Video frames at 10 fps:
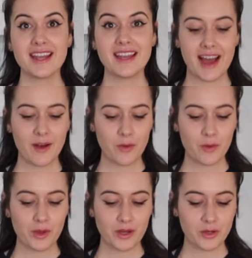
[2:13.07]
now
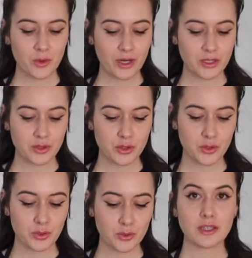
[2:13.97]
we are going
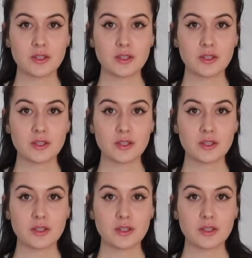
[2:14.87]
to